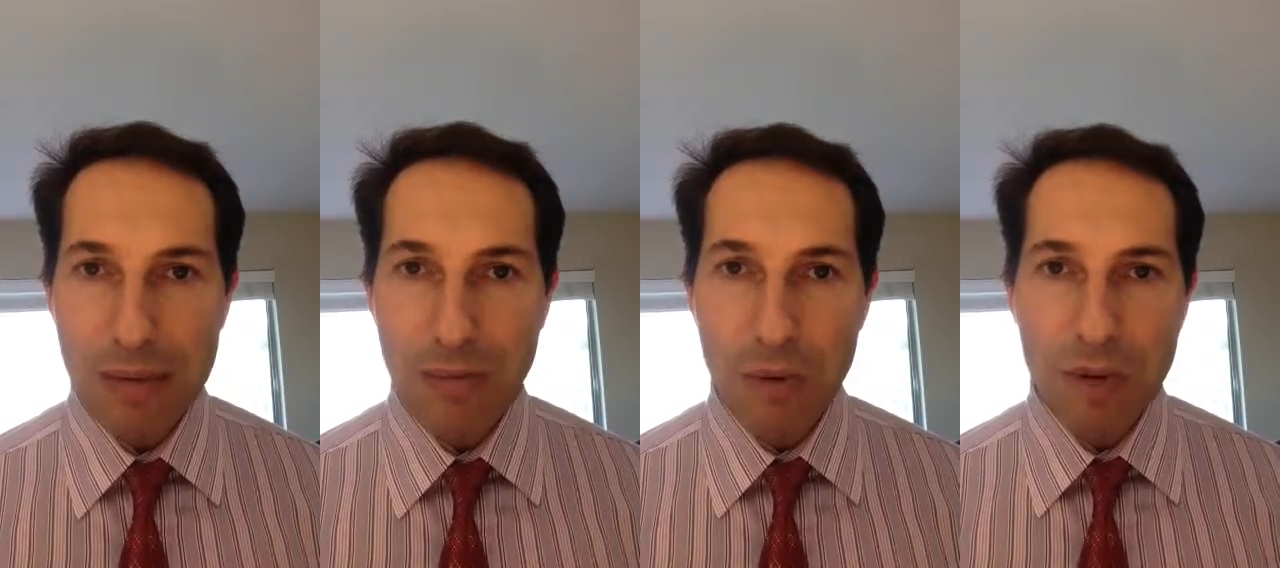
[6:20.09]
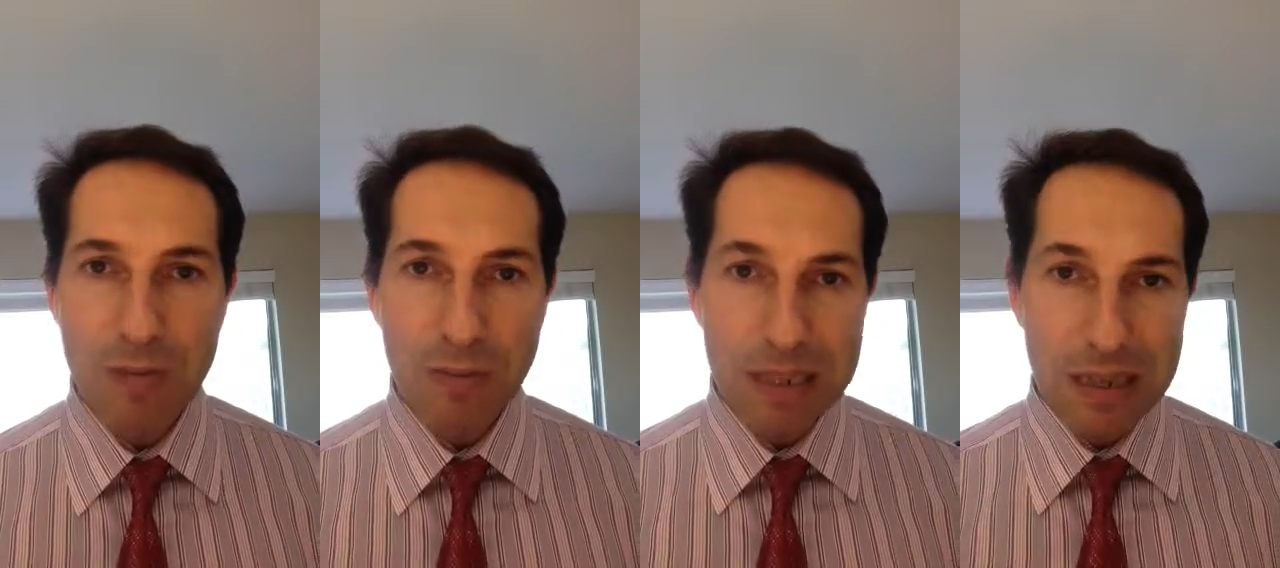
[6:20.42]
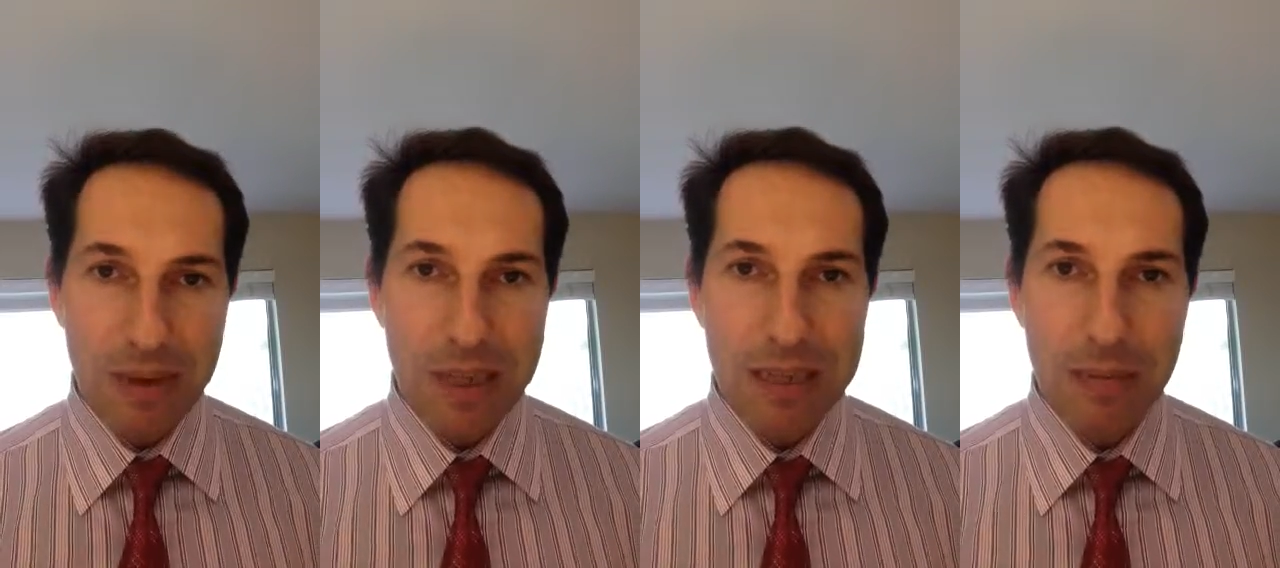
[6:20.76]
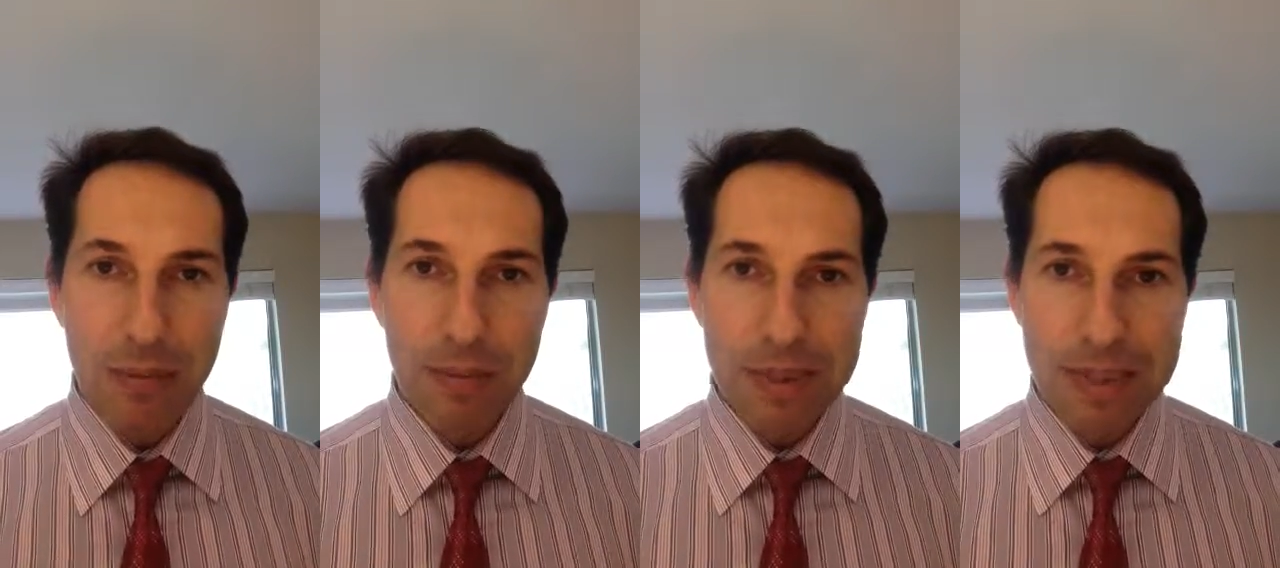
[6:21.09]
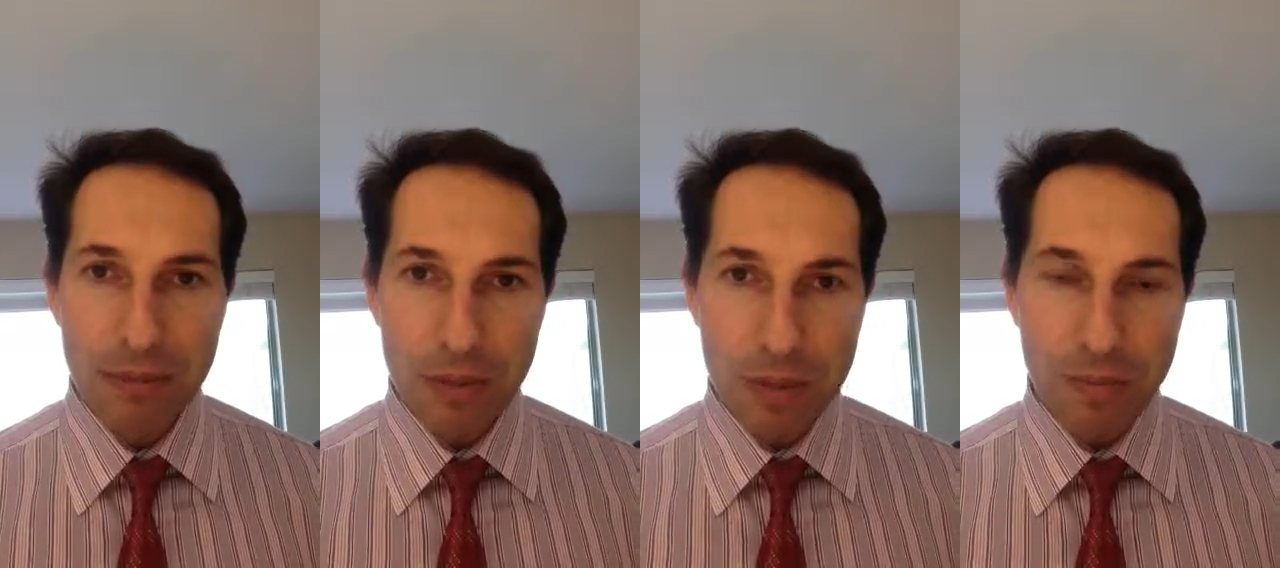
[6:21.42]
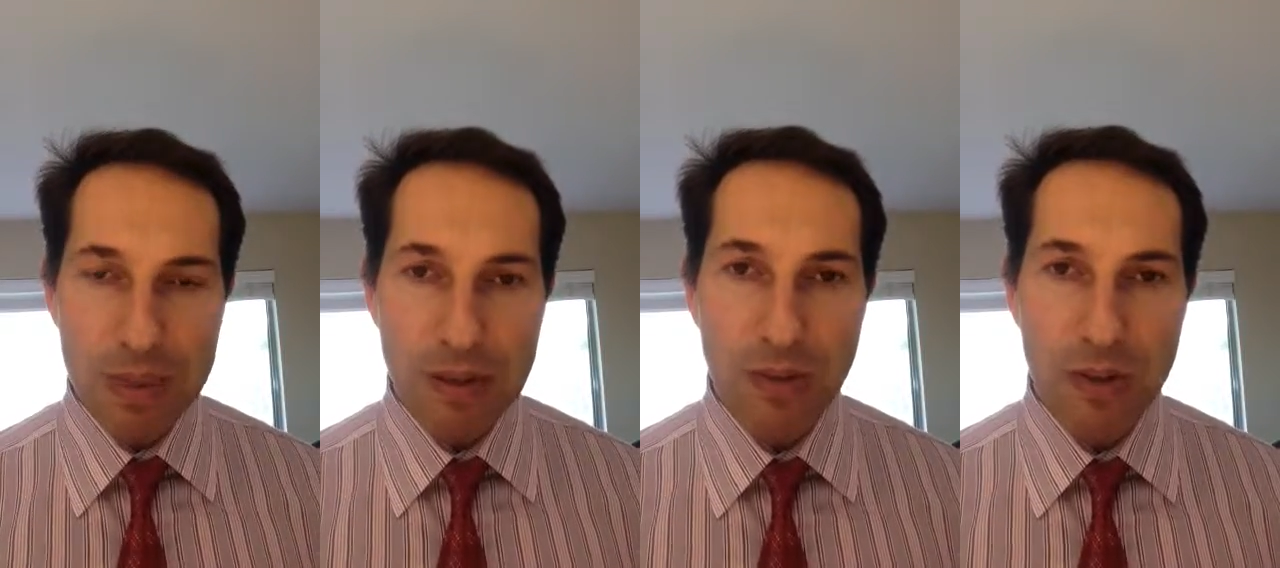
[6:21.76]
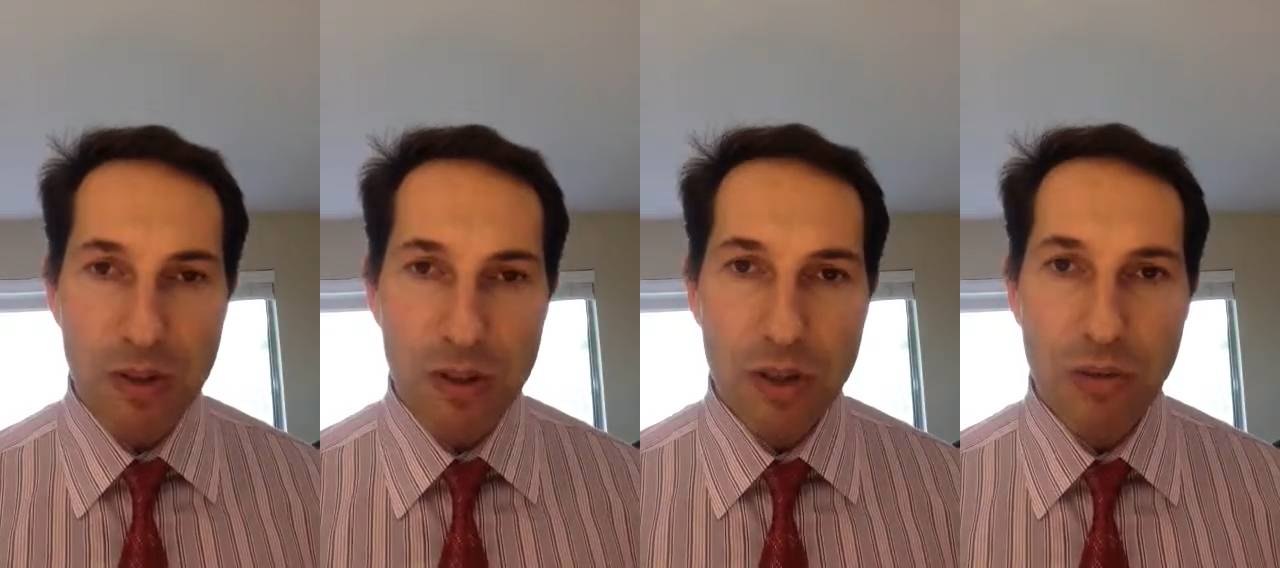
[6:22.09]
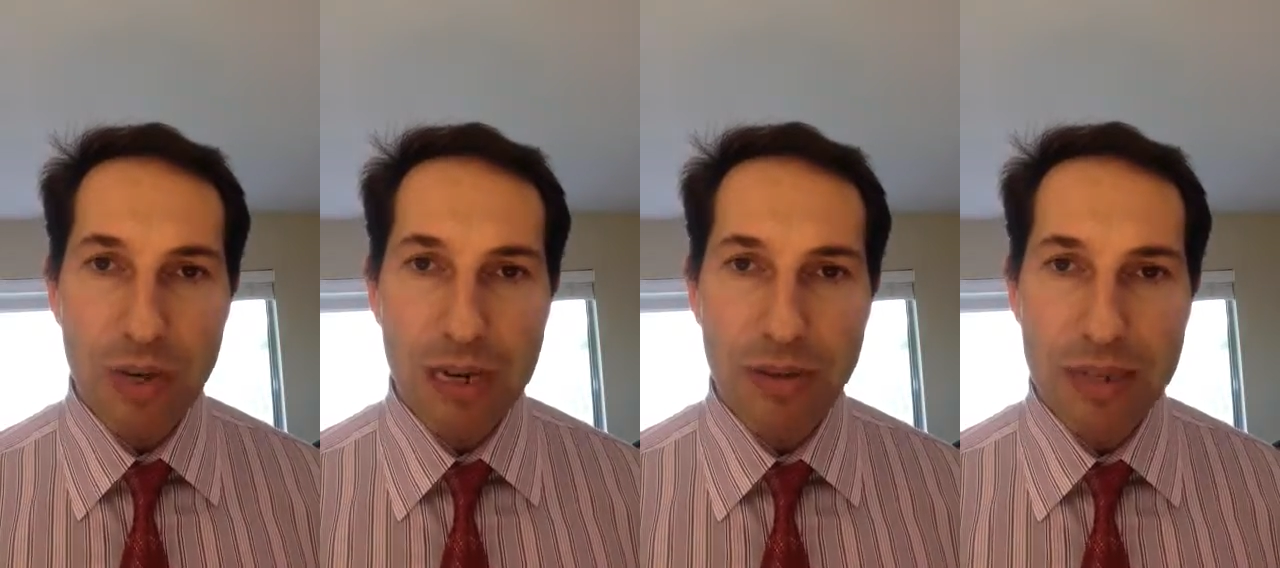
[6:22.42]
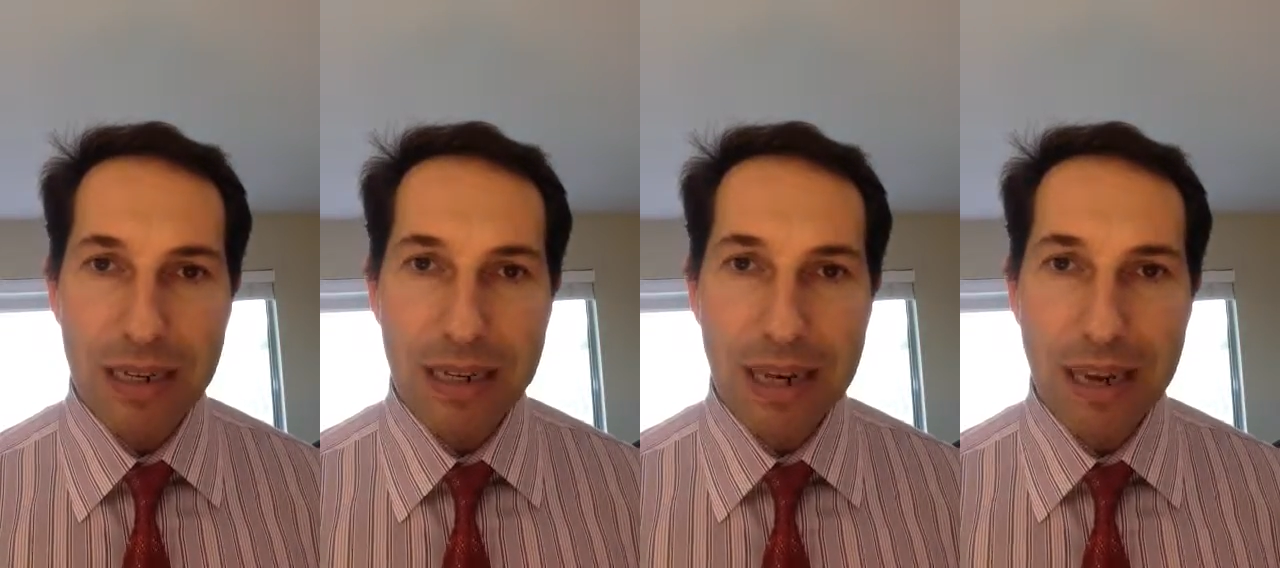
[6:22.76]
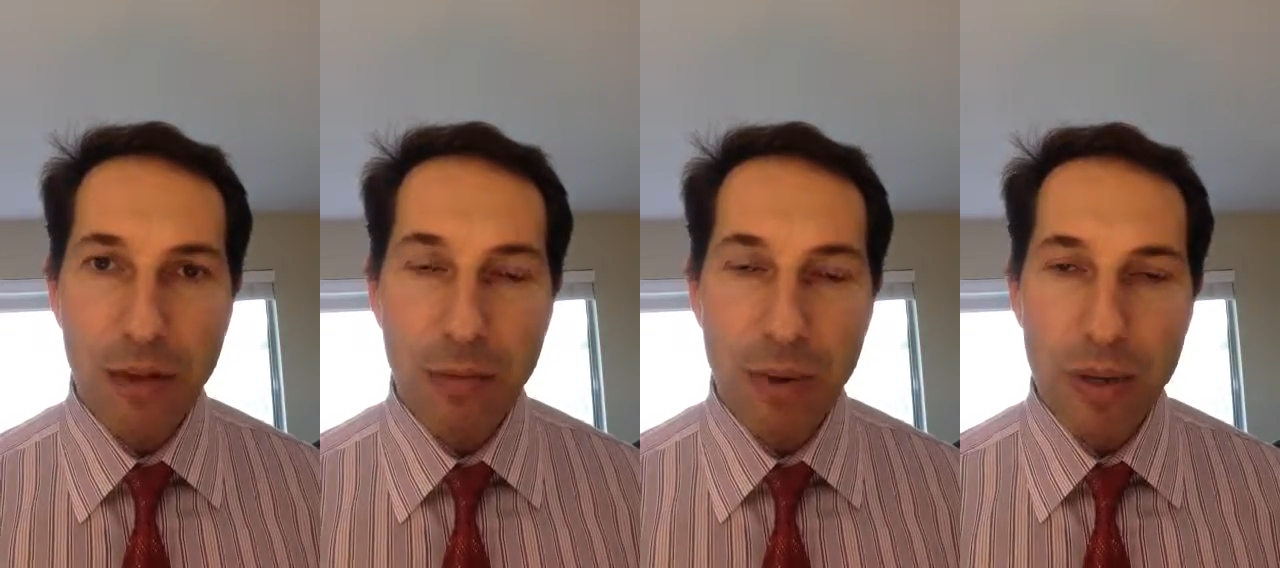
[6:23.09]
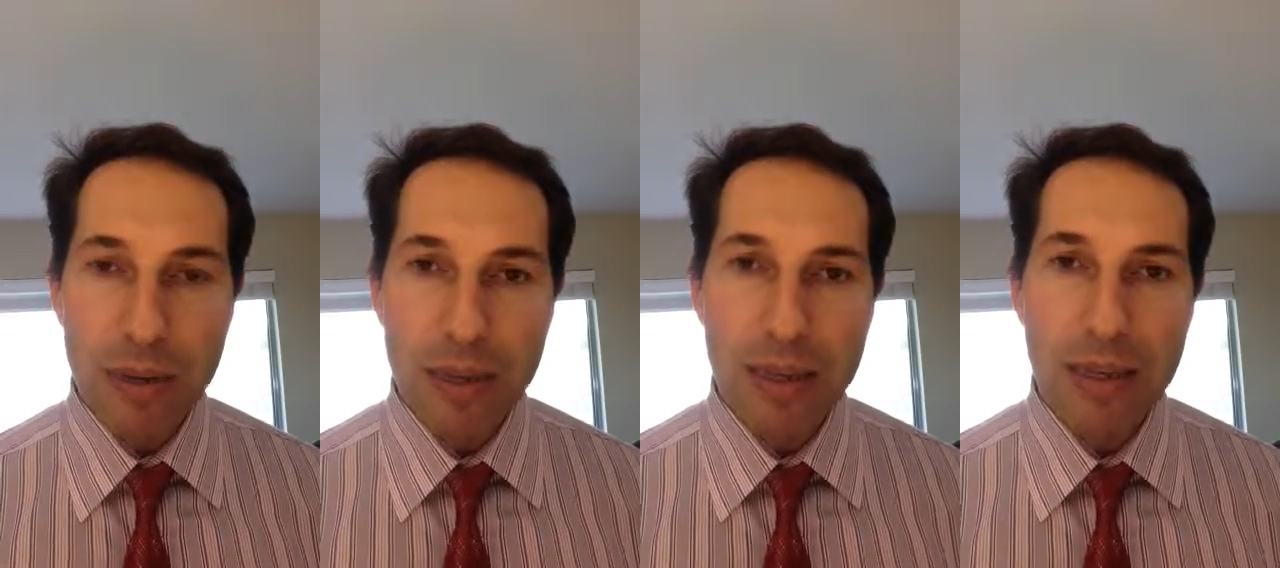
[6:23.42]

more specific supplements that were specific just to what I was needing help with.